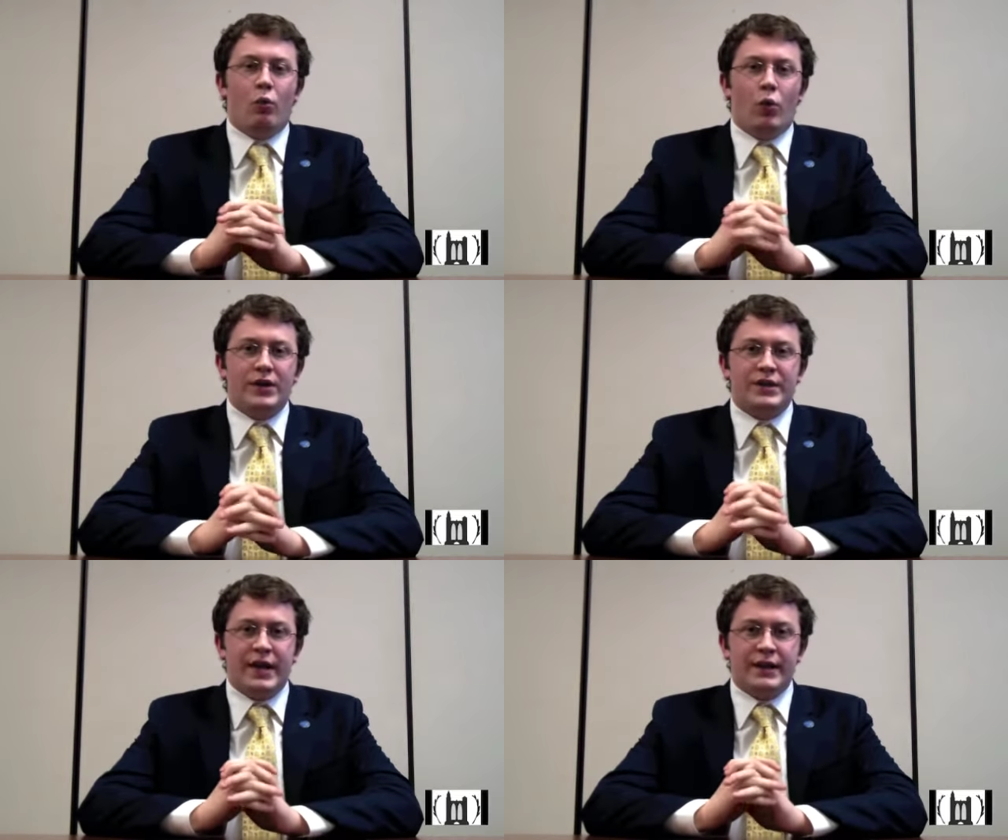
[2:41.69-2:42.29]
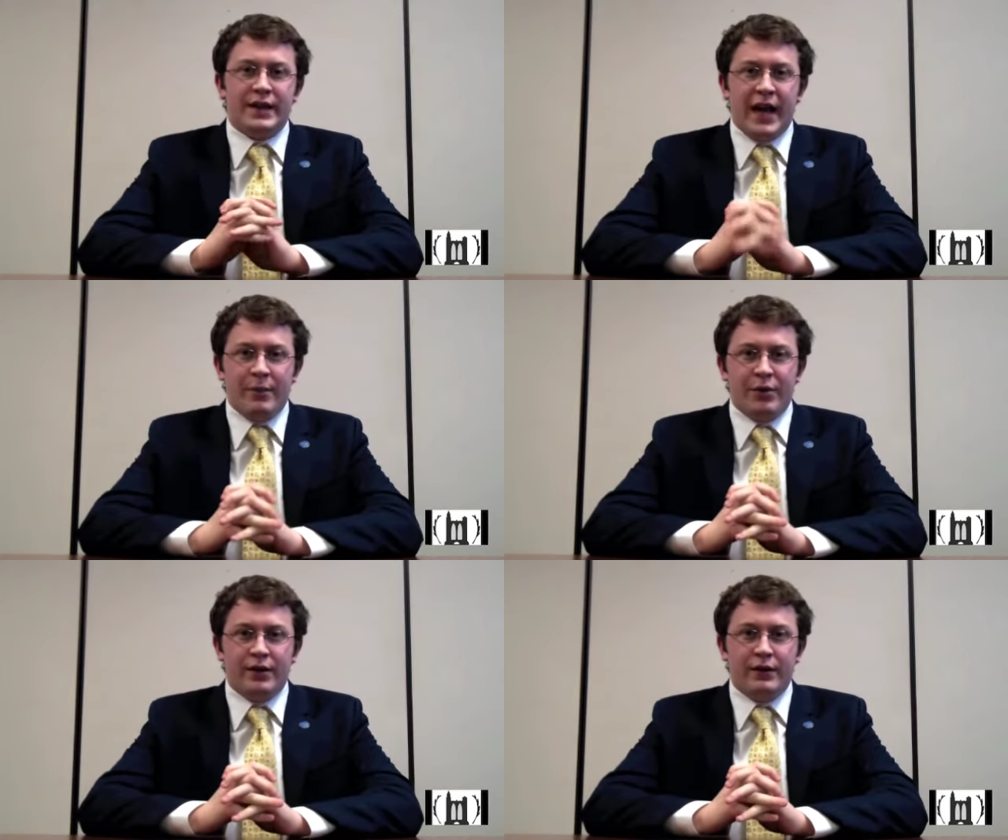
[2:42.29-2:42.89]
Once that has
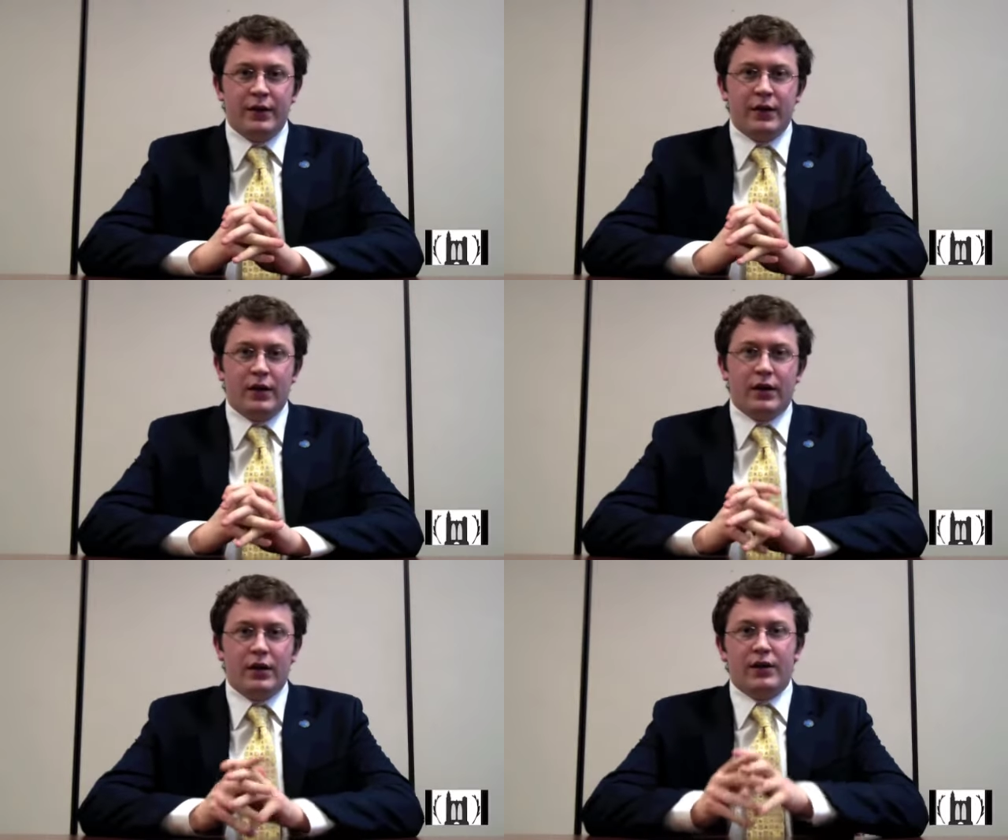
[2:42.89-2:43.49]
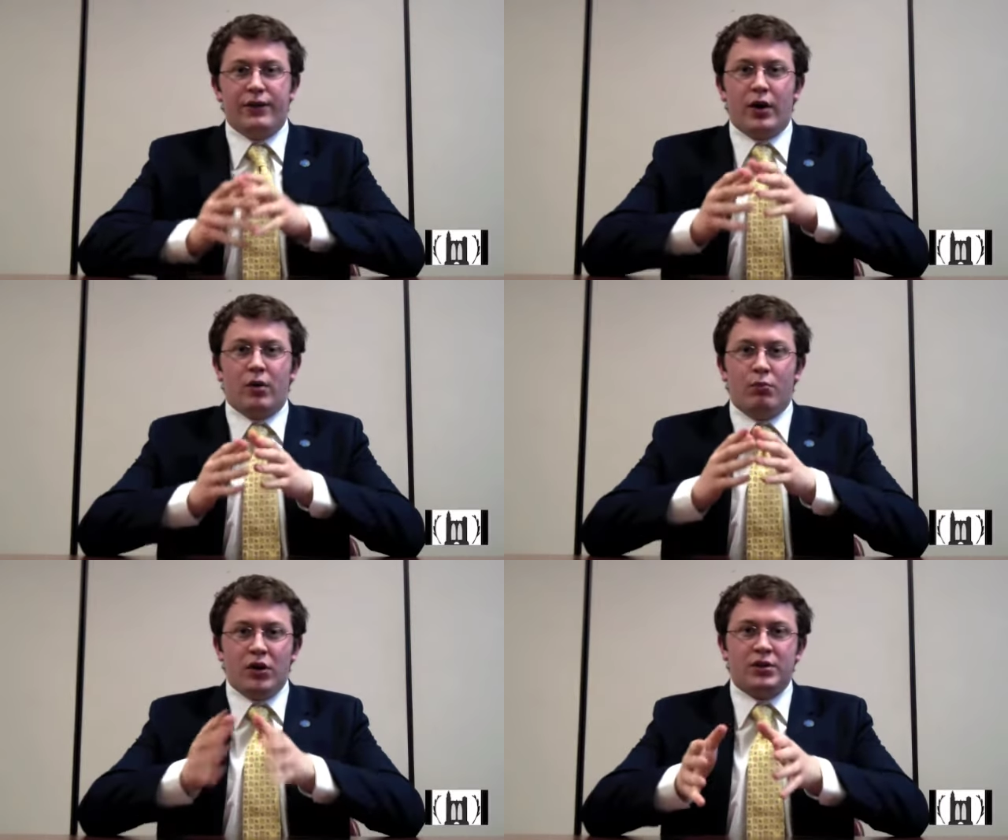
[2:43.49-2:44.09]
happened, if there
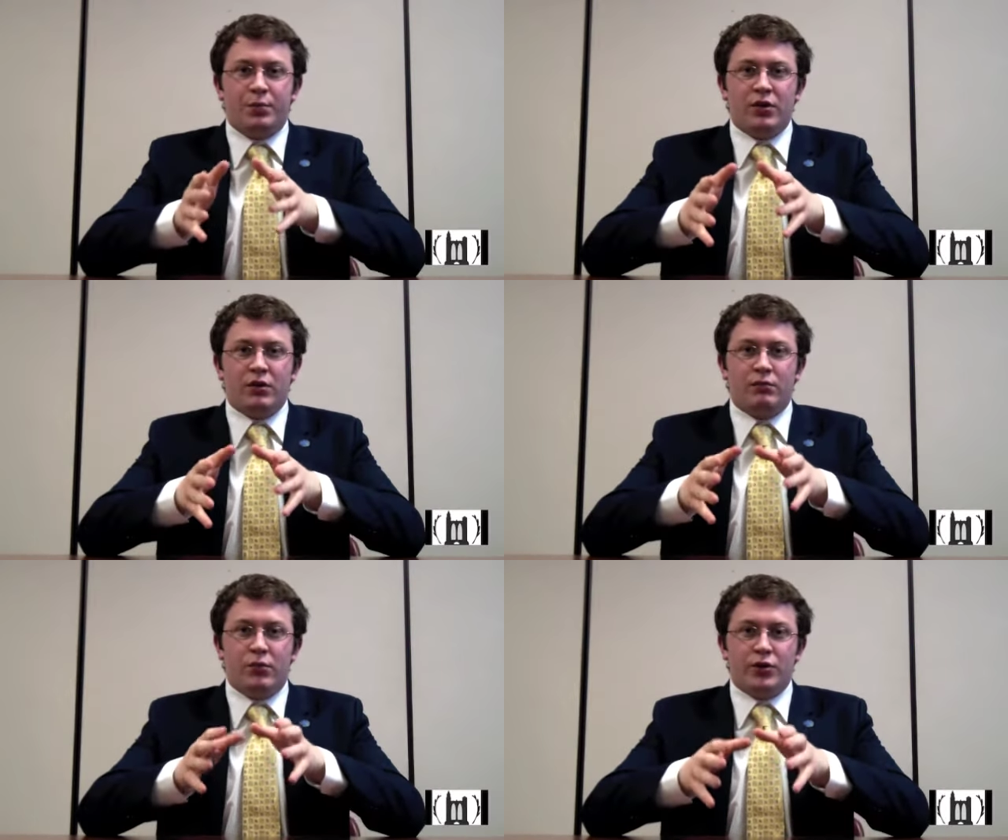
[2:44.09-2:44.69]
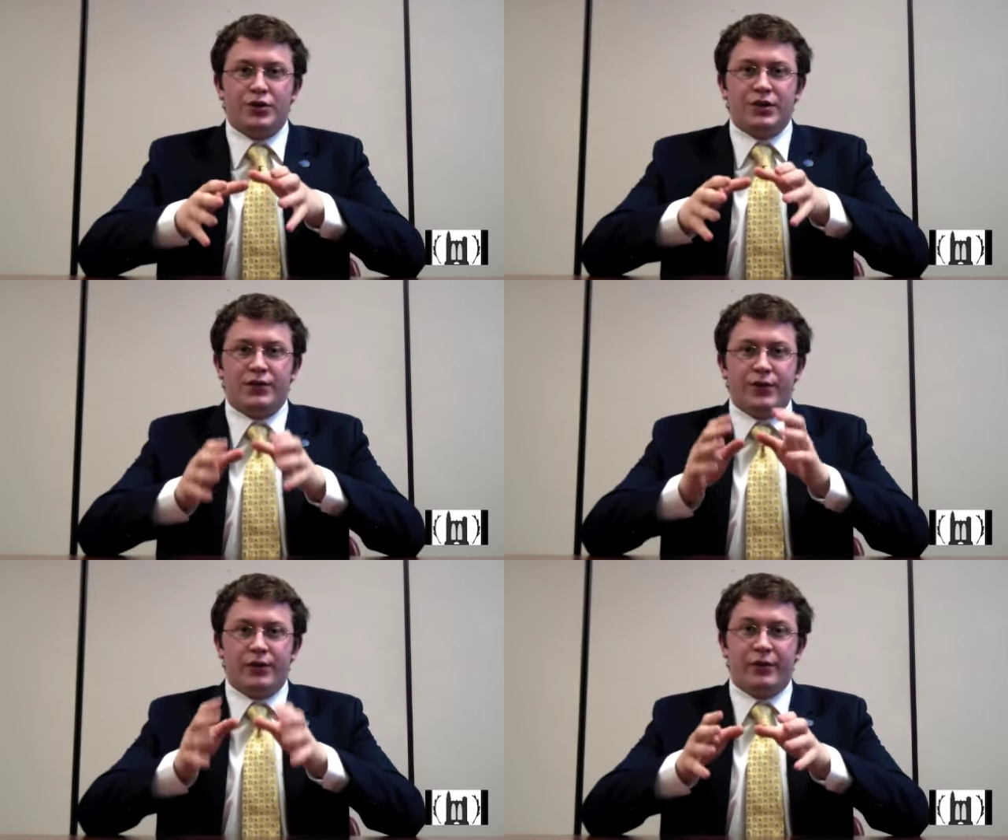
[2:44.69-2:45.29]
are multiple motions
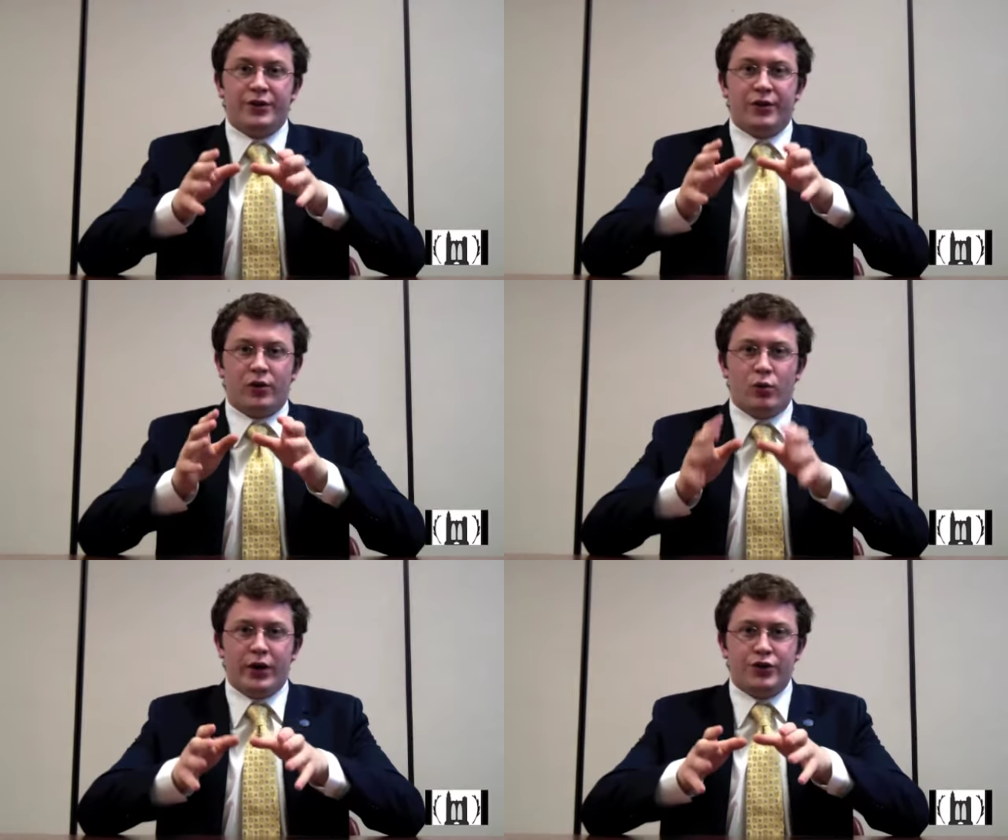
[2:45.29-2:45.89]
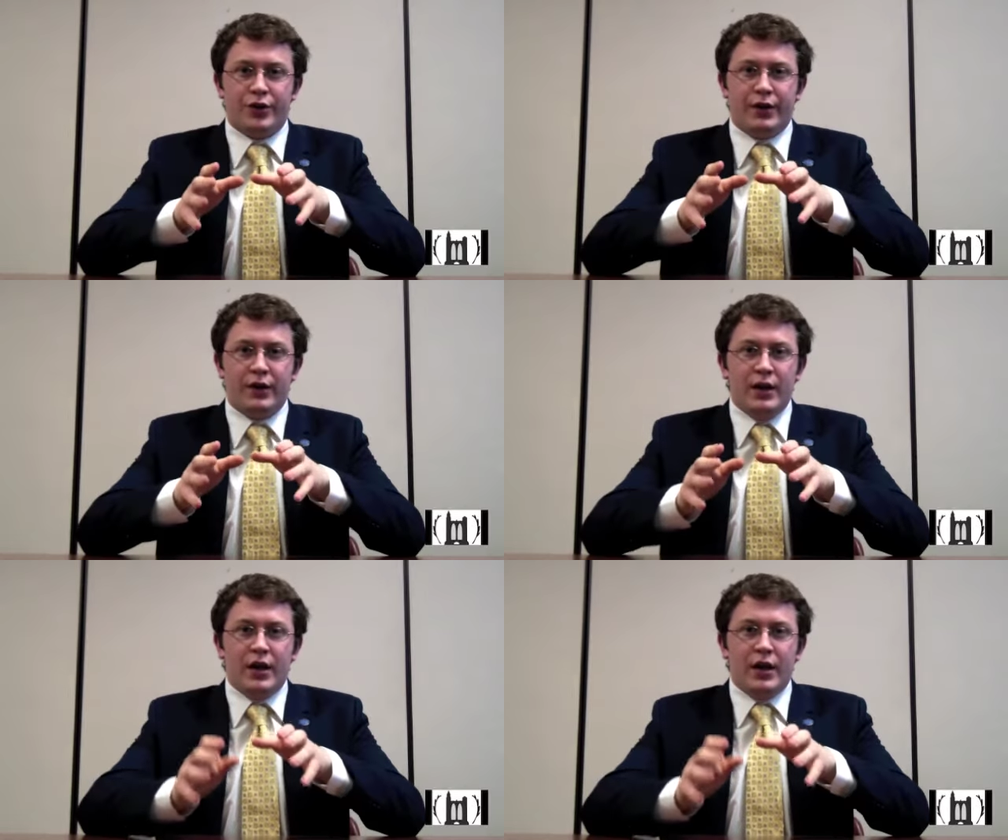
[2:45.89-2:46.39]
for division of the question,